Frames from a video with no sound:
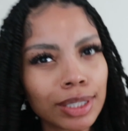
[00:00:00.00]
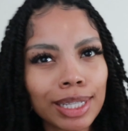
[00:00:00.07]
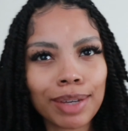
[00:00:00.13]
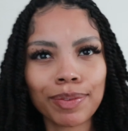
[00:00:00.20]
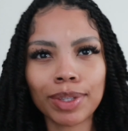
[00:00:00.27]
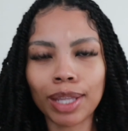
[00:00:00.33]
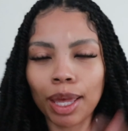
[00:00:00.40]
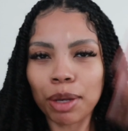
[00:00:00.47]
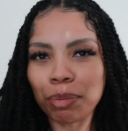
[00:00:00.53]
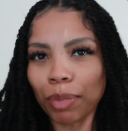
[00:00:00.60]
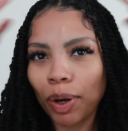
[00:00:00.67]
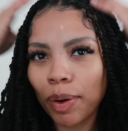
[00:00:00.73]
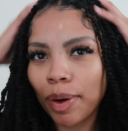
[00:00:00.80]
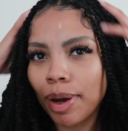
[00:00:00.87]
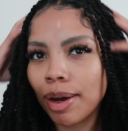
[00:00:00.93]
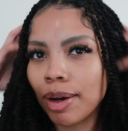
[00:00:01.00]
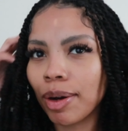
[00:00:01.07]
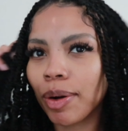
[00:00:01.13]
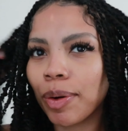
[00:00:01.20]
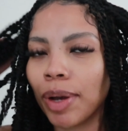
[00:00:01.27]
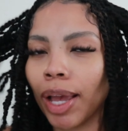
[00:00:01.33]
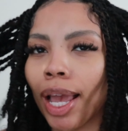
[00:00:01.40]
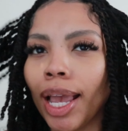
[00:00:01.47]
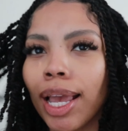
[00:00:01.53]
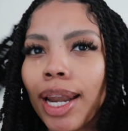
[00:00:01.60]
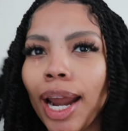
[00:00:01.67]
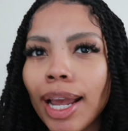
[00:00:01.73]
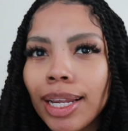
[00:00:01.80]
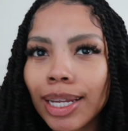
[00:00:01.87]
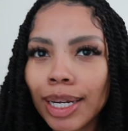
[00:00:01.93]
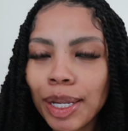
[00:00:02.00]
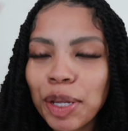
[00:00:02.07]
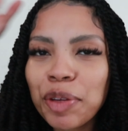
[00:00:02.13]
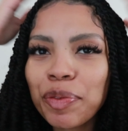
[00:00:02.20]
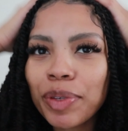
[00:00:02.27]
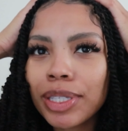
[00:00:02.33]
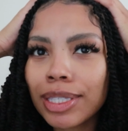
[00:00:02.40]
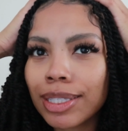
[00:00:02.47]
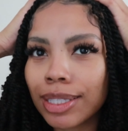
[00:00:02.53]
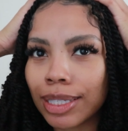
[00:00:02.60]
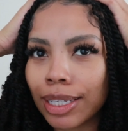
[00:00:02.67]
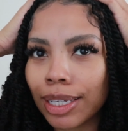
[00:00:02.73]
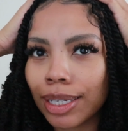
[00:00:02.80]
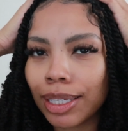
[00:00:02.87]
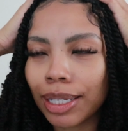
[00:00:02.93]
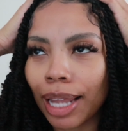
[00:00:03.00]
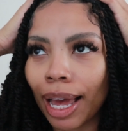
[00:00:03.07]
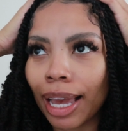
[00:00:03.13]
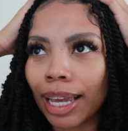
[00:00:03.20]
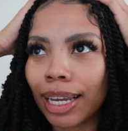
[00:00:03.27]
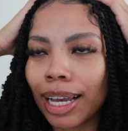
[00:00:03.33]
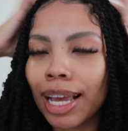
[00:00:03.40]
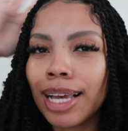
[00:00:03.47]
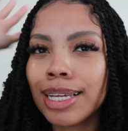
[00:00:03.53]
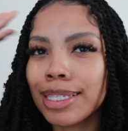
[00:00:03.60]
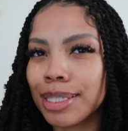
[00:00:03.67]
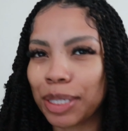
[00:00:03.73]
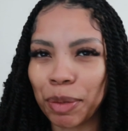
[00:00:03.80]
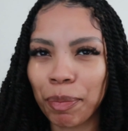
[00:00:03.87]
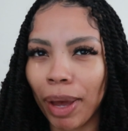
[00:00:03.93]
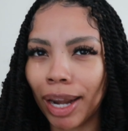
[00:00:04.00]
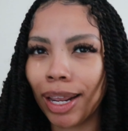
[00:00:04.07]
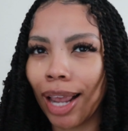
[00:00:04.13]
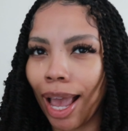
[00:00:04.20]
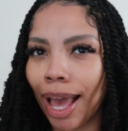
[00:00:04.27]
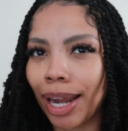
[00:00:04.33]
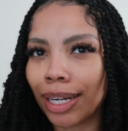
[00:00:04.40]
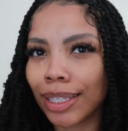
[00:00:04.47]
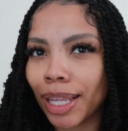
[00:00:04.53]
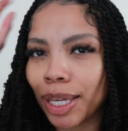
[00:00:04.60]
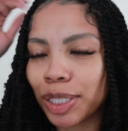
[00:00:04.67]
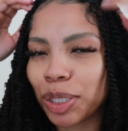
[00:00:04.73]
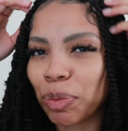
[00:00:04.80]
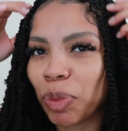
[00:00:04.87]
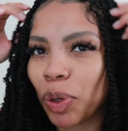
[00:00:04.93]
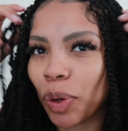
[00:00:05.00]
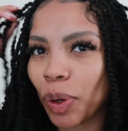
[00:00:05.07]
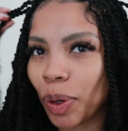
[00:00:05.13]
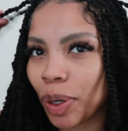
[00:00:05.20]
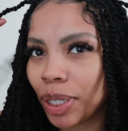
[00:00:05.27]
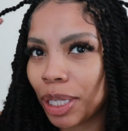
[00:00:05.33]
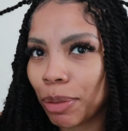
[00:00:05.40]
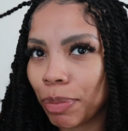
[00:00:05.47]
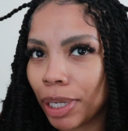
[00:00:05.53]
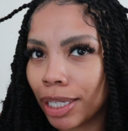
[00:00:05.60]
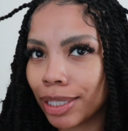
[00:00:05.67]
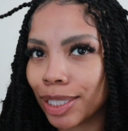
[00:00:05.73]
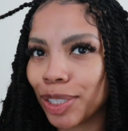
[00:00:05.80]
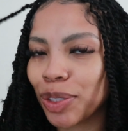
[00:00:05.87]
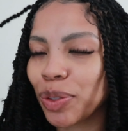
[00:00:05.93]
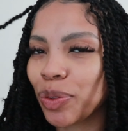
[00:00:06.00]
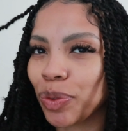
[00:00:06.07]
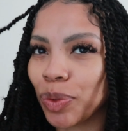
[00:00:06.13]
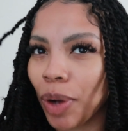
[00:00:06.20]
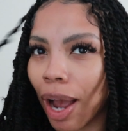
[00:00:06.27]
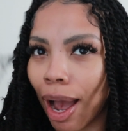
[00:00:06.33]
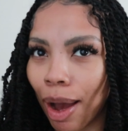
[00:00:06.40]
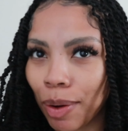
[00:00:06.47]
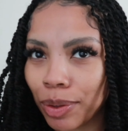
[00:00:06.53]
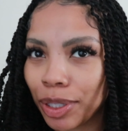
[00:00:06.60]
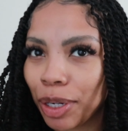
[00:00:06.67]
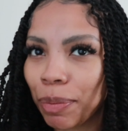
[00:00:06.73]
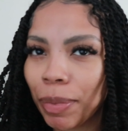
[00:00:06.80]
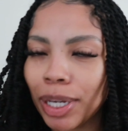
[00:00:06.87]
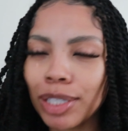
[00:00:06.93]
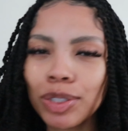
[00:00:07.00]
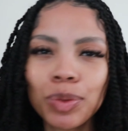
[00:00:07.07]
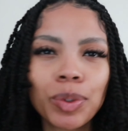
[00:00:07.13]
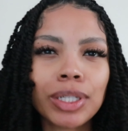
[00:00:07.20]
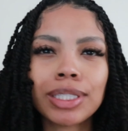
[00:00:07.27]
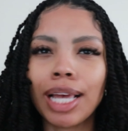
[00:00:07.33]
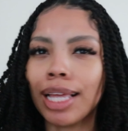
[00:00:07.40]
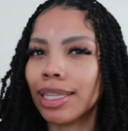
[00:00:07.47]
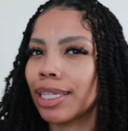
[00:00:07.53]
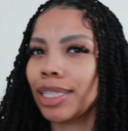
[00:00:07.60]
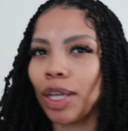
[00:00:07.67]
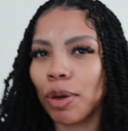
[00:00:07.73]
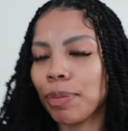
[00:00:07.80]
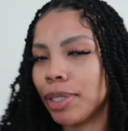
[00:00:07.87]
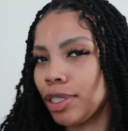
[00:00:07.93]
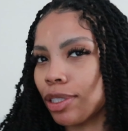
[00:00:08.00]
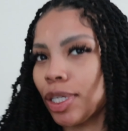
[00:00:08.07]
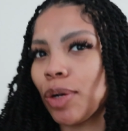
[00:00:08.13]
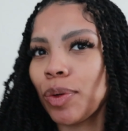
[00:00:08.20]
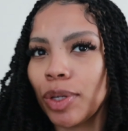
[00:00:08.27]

giving like boho, and I can even see like somebody adding like some curly pieces throughout their mini twist. I think that would be so